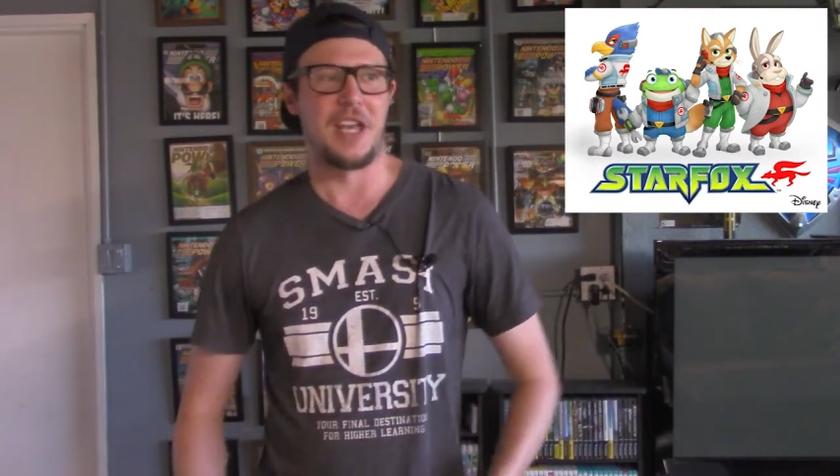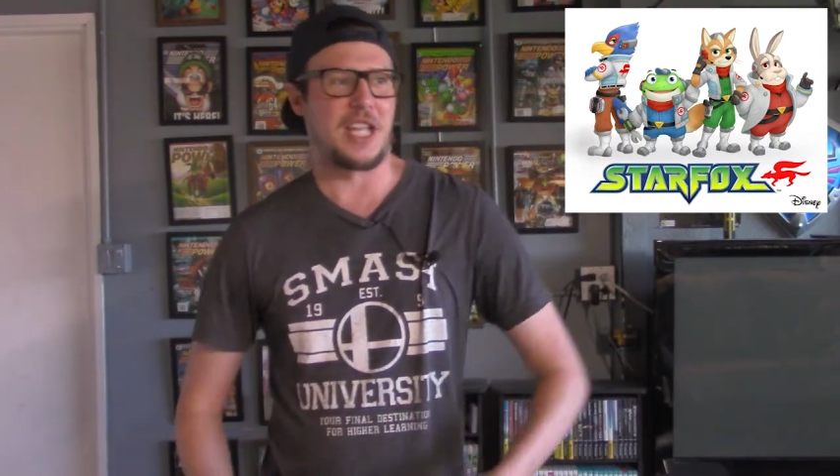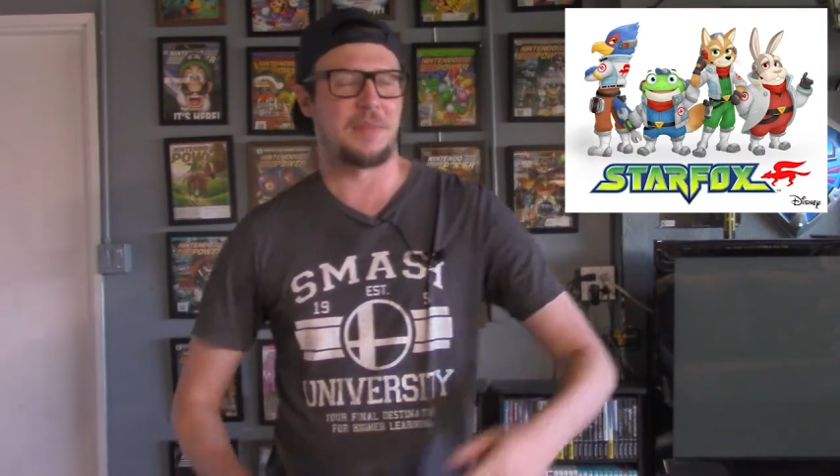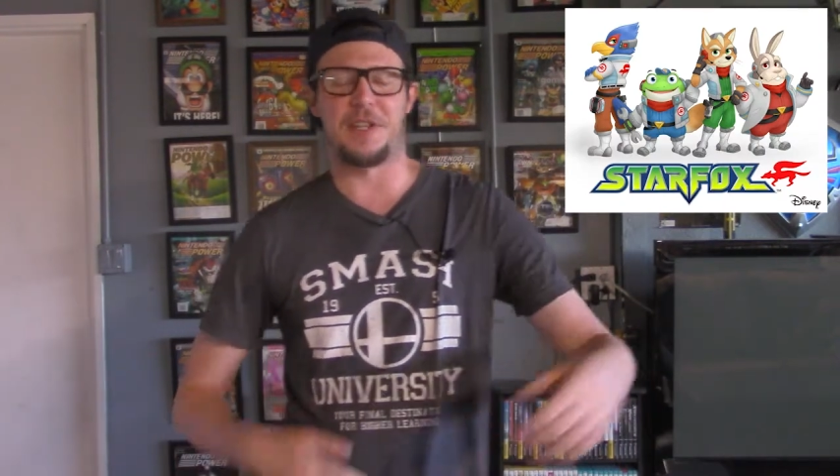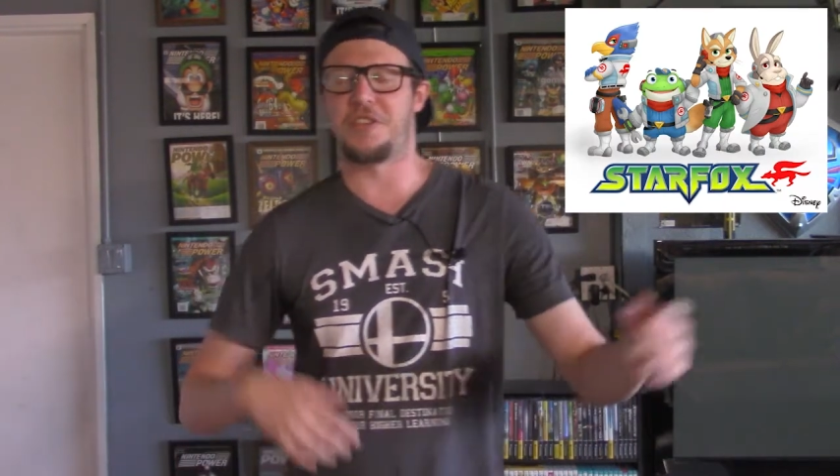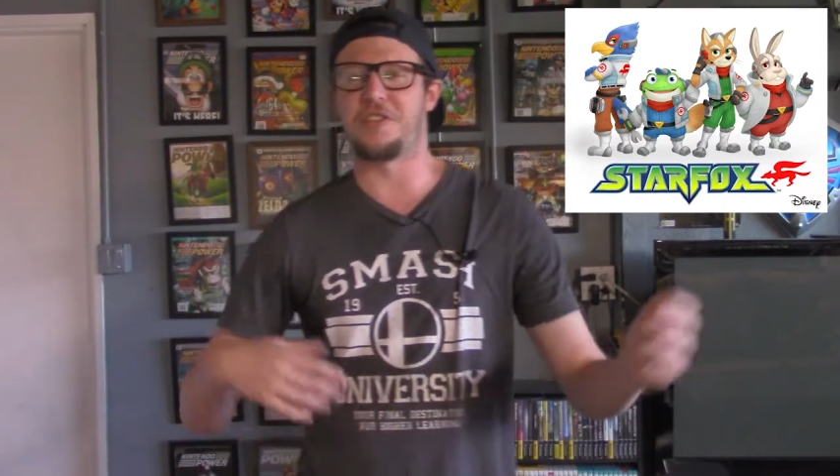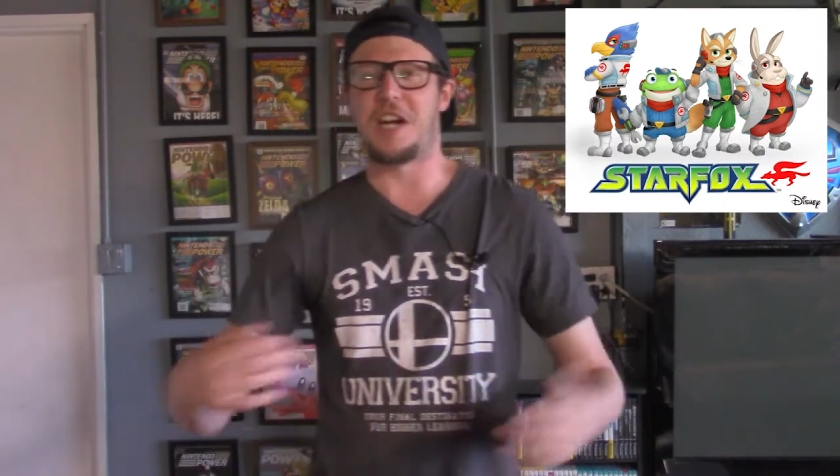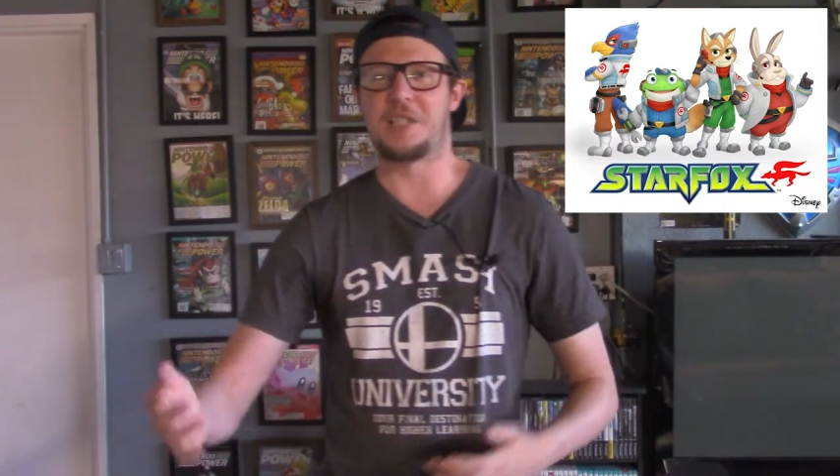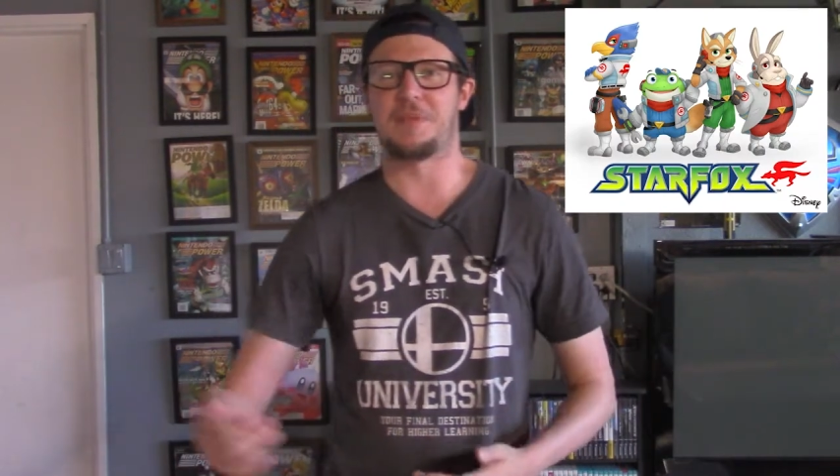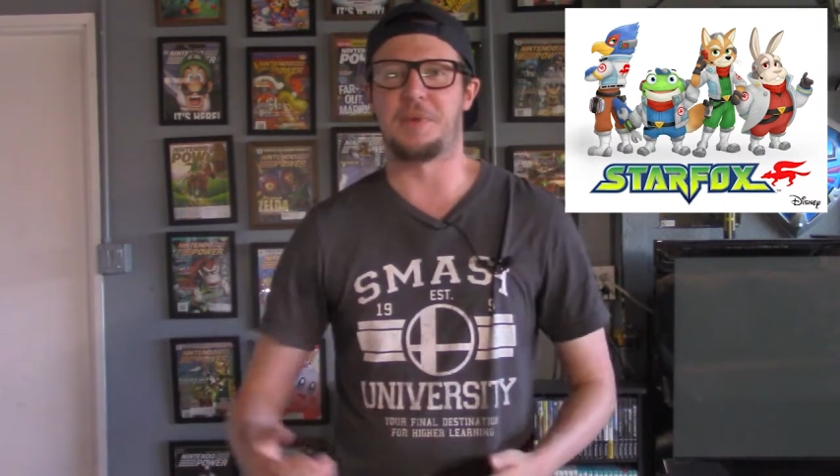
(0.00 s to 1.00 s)
it's been a
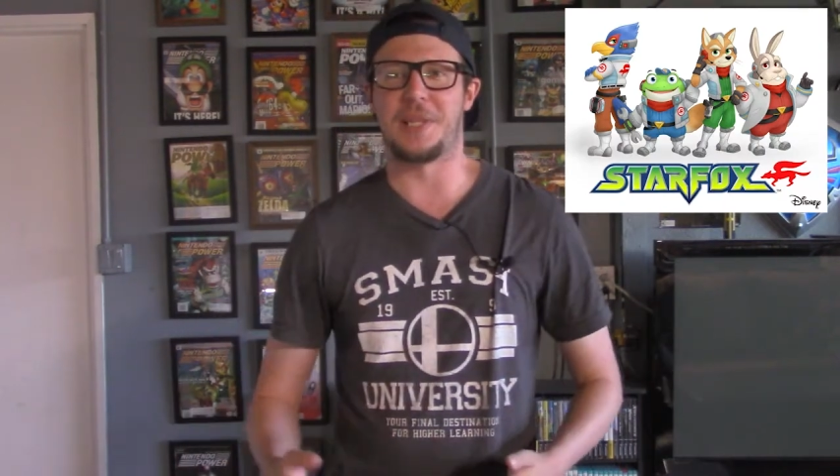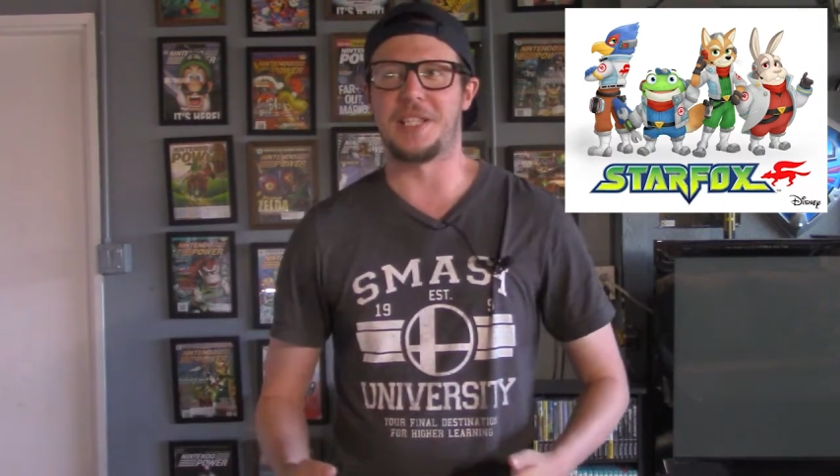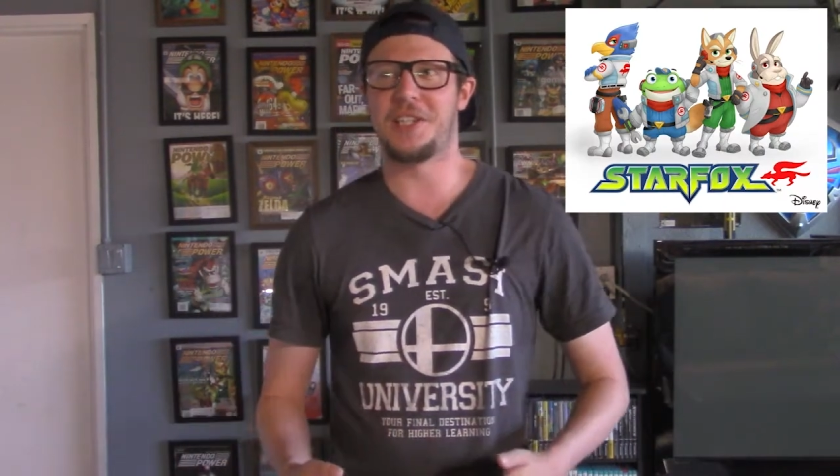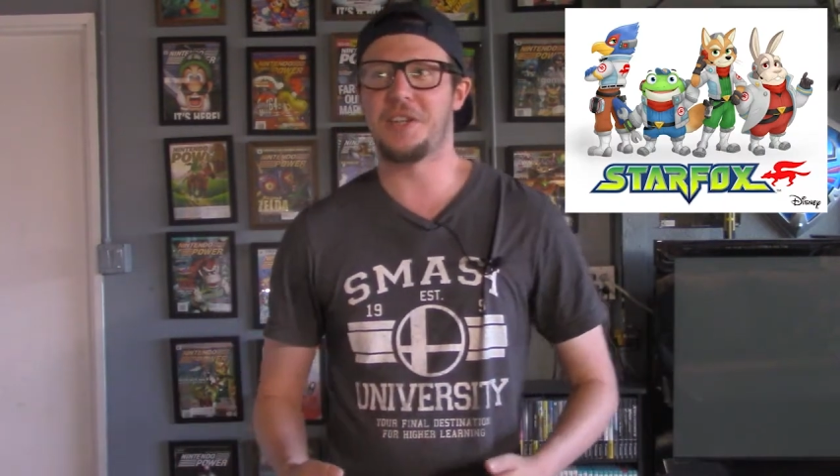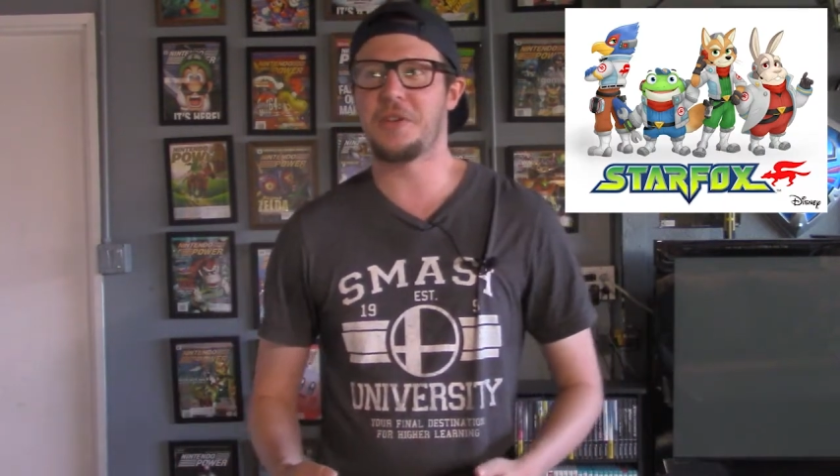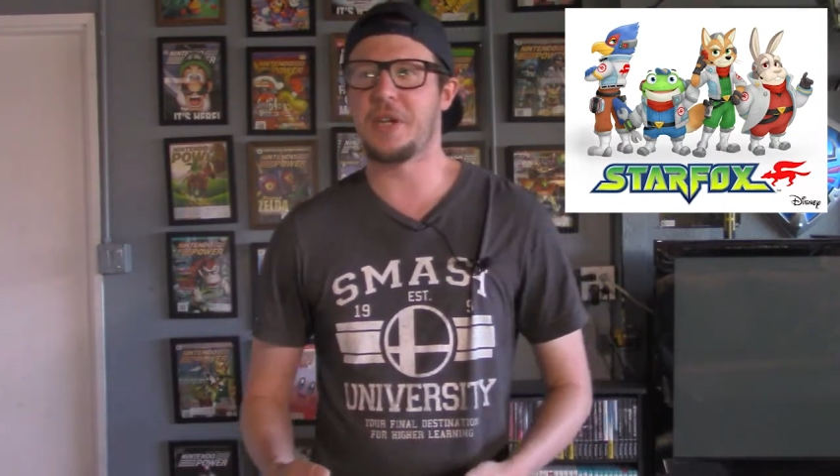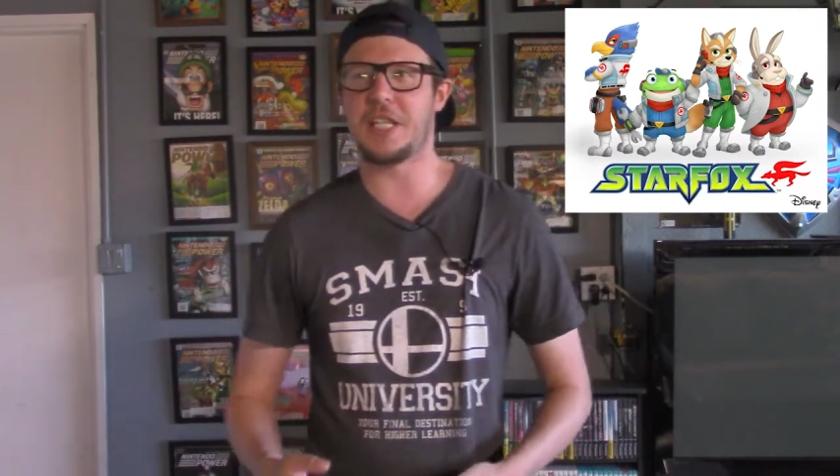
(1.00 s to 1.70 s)
cross between the two,